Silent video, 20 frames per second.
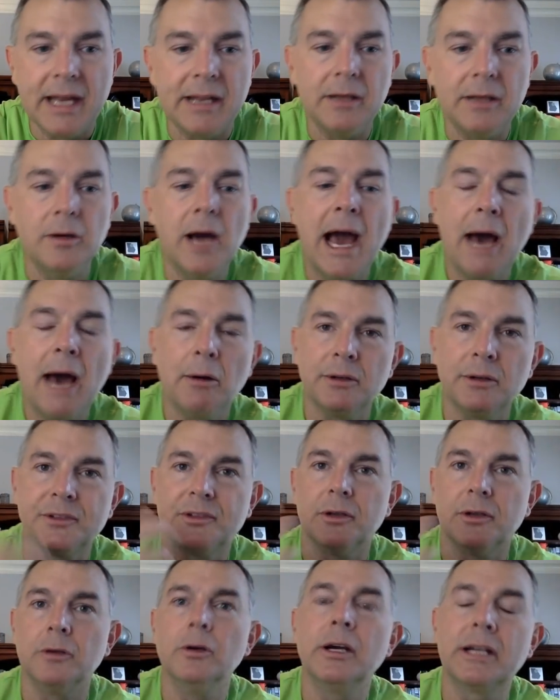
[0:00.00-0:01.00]
He allowed us
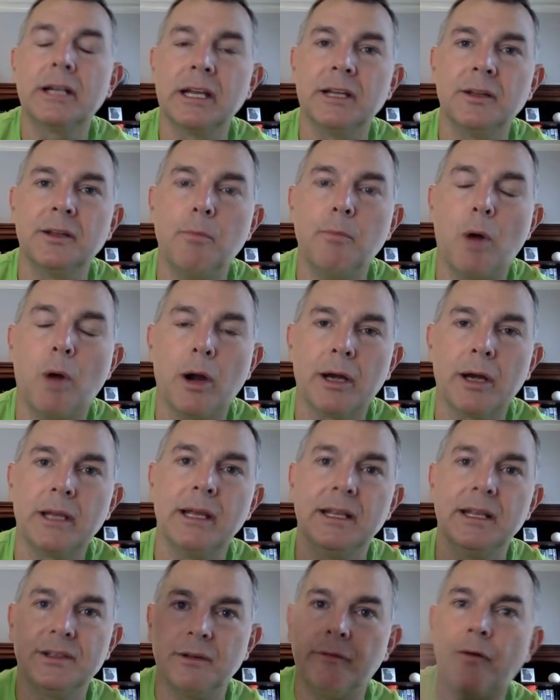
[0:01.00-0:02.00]
to look at the
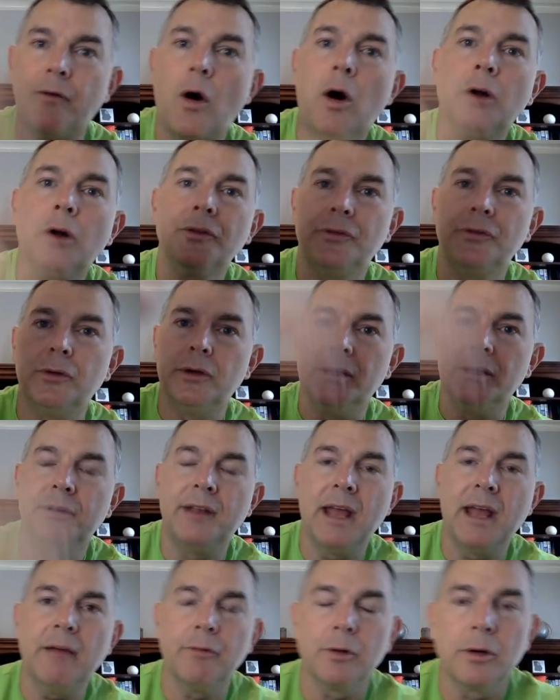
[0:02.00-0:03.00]
market as a volatile
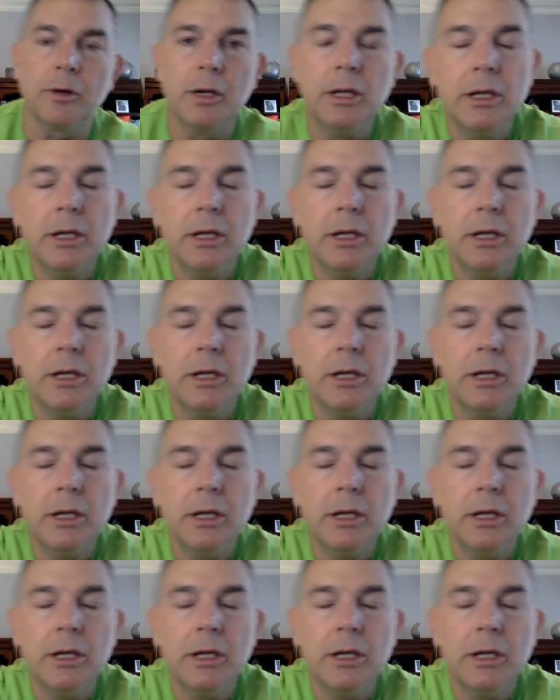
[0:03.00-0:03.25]
endeavor,